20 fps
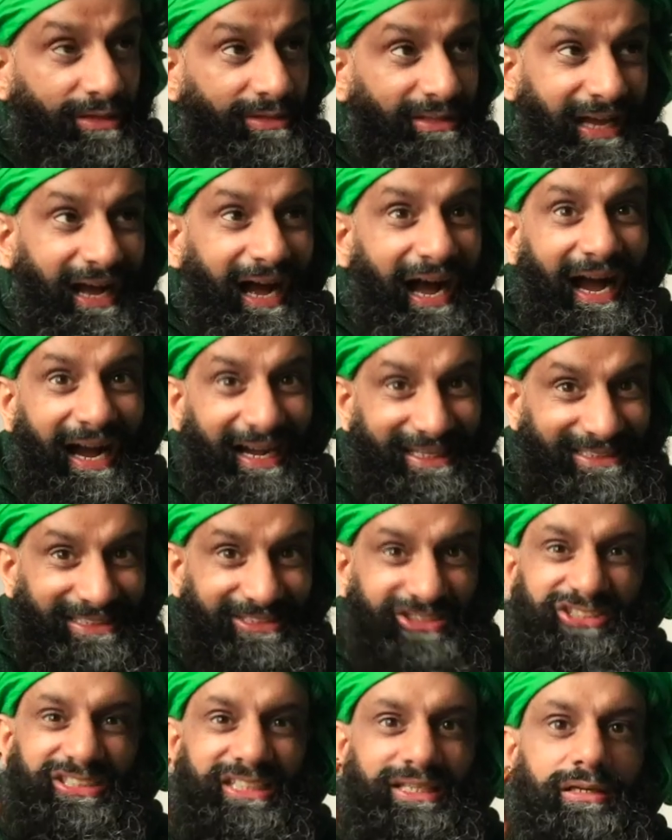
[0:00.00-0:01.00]
higher
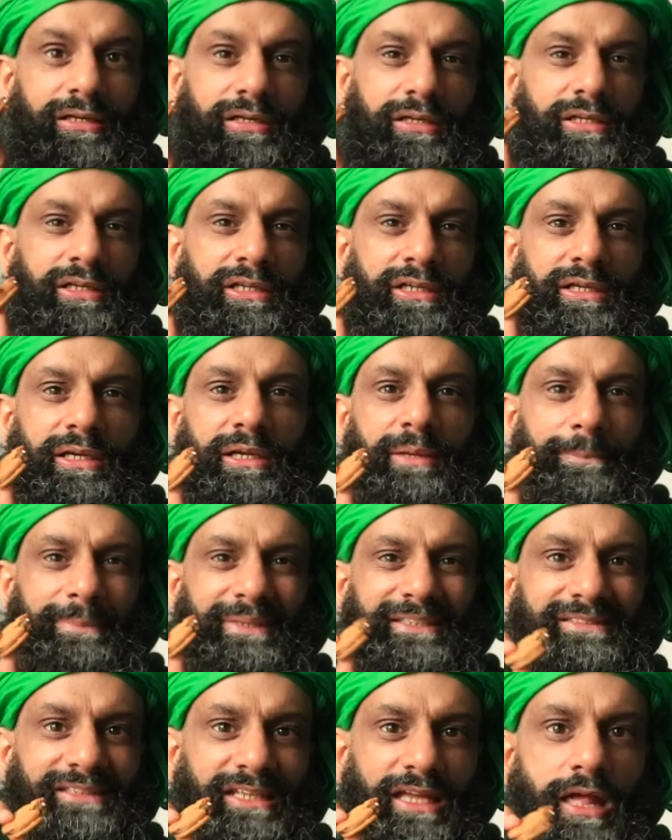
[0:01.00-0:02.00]
tier
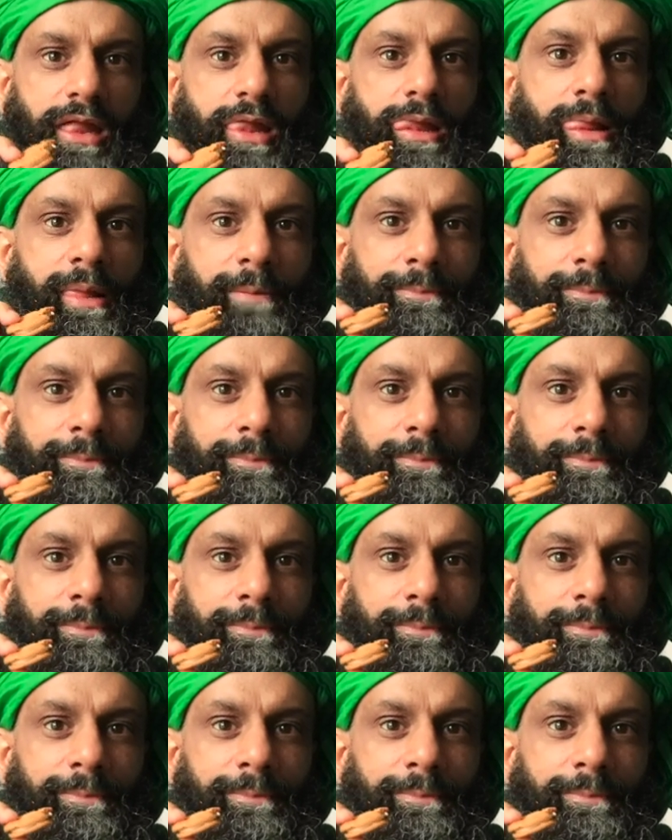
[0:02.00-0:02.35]
biscuit.